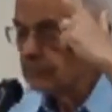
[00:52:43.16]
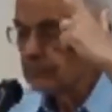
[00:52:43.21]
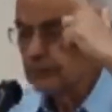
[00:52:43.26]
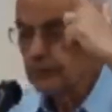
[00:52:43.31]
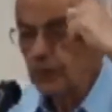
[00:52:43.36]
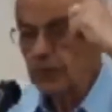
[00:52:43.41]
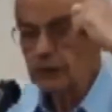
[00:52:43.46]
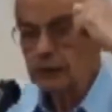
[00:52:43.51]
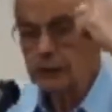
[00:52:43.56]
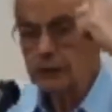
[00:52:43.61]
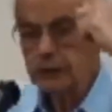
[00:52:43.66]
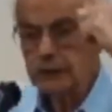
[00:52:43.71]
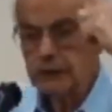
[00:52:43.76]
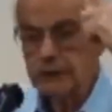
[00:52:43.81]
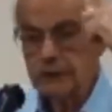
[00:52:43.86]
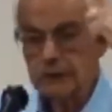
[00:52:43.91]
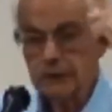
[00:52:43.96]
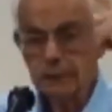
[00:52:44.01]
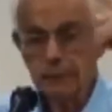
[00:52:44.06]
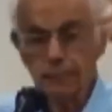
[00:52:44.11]
So
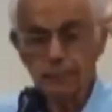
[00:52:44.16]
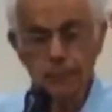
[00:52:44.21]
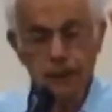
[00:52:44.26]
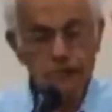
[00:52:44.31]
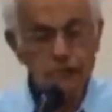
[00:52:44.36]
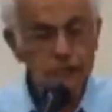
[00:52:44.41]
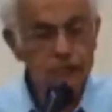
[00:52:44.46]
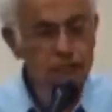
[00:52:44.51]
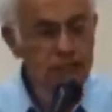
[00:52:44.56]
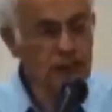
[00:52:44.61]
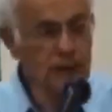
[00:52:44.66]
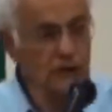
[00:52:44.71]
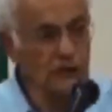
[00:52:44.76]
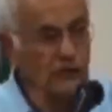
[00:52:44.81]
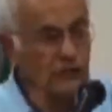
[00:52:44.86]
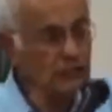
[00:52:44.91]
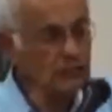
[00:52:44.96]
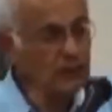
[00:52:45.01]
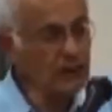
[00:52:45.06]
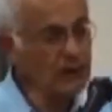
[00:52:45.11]
much
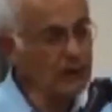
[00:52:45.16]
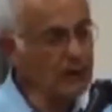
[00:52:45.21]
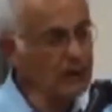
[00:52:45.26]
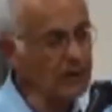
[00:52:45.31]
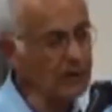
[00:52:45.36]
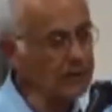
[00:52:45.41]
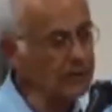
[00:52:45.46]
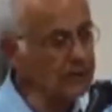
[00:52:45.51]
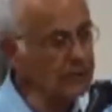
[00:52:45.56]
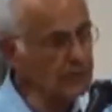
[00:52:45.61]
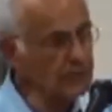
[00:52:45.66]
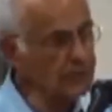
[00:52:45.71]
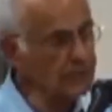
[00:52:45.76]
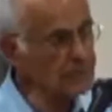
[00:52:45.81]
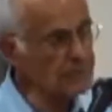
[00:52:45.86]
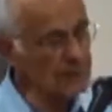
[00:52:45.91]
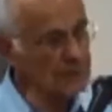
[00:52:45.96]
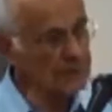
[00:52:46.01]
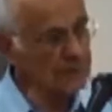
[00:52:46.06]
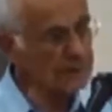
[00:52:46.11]
did she love her
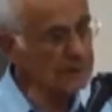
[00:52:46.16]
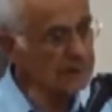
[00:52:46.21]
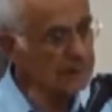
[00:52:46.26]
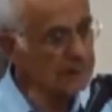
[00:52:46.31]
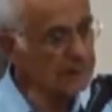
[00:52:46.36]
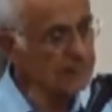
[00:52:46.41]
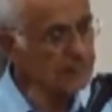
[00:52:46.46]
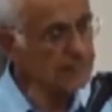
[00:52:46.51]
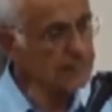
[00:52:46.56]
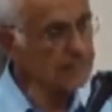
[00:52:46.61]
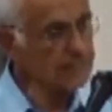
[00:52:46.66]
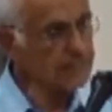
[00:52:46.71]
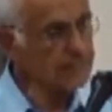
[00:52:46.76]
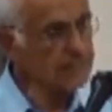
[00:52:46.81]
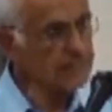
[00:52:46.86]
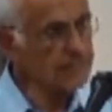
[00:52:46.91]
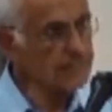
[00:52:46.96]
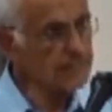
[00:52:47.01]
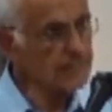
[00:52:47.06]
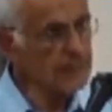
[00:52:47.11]
son.
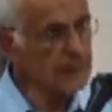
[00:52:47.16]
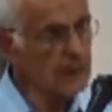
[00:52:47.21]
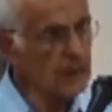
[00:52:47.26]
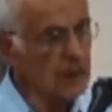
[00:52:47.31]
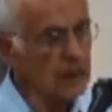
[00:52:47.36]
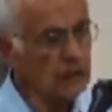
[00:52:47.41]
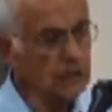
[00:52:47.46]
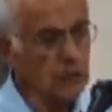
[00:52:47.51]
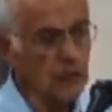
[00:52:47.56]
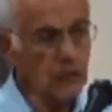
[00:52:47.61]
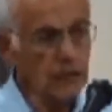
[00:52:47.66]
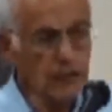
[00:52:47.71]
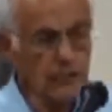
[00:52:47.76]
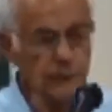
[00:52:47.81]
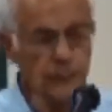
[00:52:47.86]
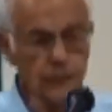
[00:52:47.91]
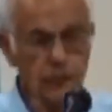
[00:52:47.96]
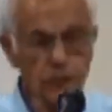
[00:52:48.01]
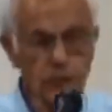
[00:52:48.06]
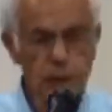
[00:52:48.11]
So
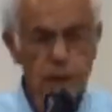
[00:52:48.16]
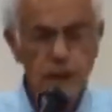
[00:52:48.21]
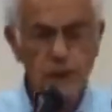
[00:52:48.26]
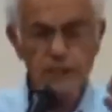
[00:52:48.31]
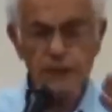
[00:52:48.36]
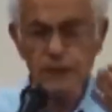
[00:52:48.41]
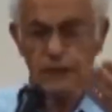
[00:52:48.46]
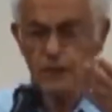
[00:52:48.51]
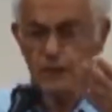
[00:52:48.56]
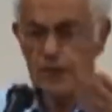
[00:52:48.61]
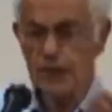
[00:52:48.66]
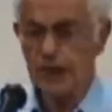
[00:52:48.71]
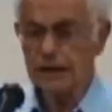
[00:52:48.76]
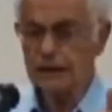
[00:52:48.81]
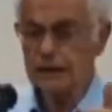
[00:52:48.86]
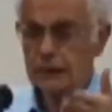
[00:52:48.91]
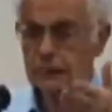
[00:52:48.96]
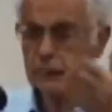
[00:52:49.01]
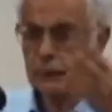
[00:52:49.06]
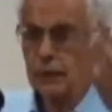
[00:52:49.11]
if you come from
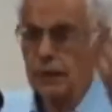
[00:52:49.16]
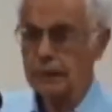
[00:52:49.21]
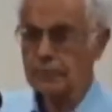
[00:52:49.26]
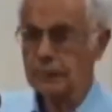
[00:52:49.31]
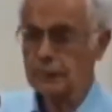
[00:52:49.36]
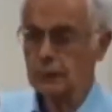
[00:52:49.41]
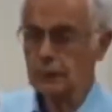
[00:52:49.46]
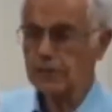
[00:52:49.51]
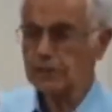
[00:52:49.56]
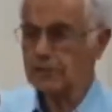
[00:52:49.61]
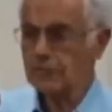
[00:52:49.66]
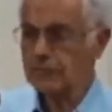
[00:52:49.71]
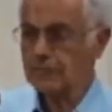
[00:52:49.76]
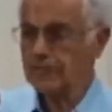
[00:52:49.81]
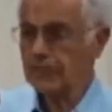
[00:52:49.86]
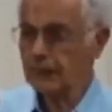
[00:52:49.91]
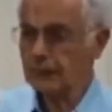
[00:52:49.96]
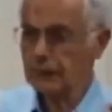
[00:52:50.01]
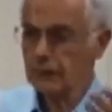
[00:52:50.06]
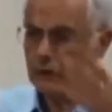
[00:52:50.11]
90 to
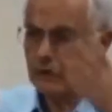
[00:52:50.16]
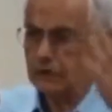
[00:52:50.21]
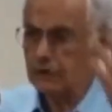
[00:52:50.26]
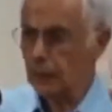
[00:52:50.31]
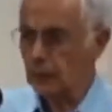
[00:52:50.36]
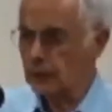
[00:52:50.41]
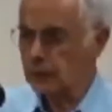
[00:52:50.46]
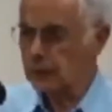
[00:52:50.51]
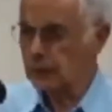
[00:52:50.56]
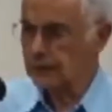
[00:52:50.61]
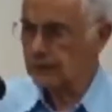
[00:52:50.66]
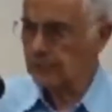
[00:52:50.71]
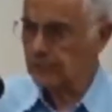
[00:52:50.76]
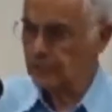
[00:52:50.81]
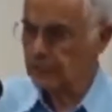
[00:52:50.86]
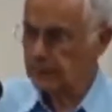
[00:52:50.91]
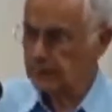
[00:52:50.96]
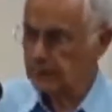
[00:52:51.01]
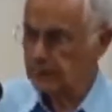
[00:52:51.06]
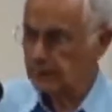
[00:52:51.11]
127, you have
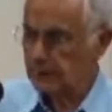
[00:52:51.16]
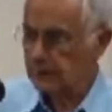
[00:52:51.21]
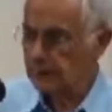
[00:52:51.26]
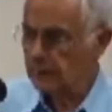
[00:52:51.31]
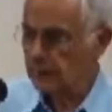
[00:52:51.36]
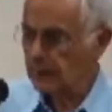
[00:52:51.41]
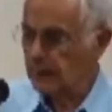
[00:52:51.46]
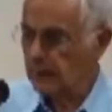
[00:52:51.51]
37 years.